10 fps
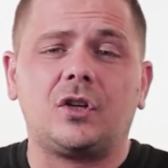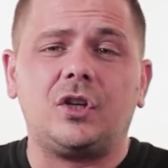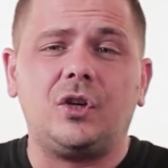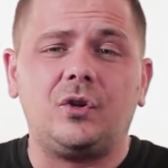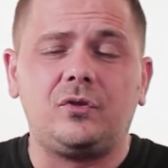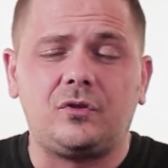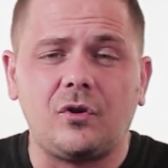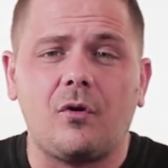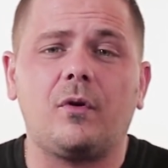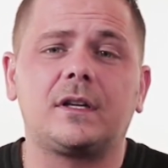You
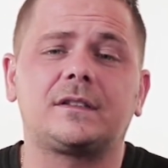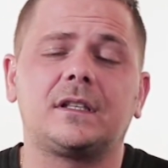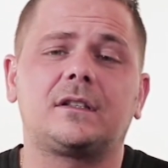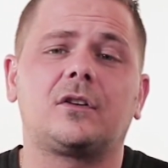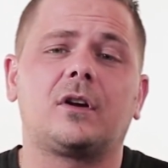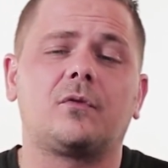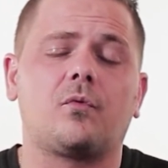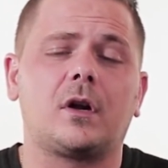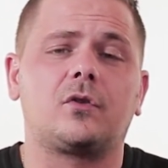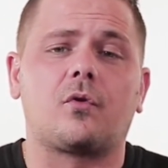don't want to sit there and
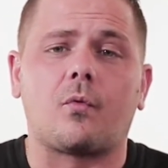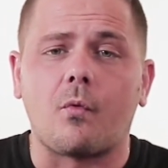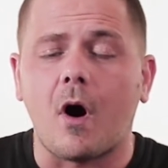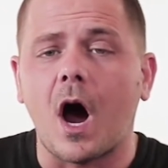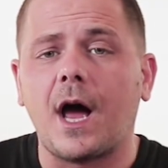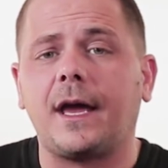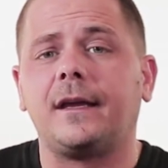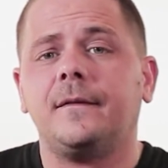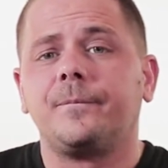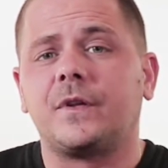wonder
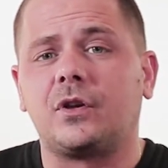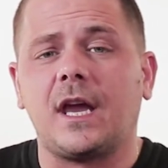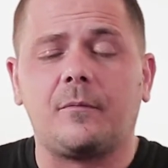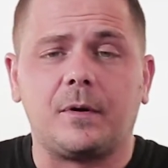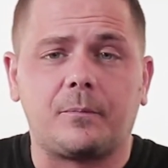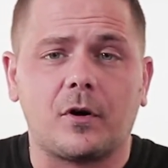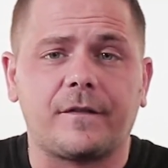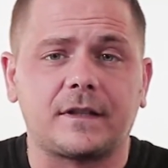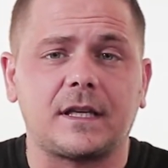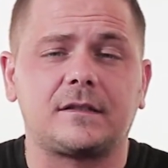why you can't be
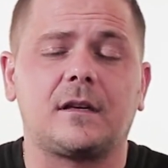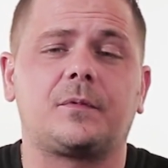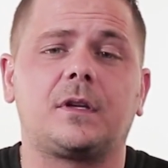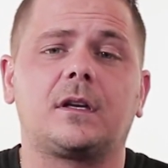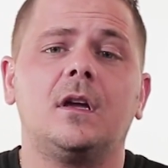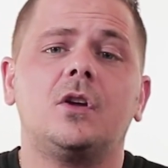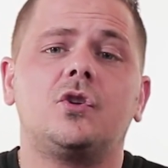perfect at something.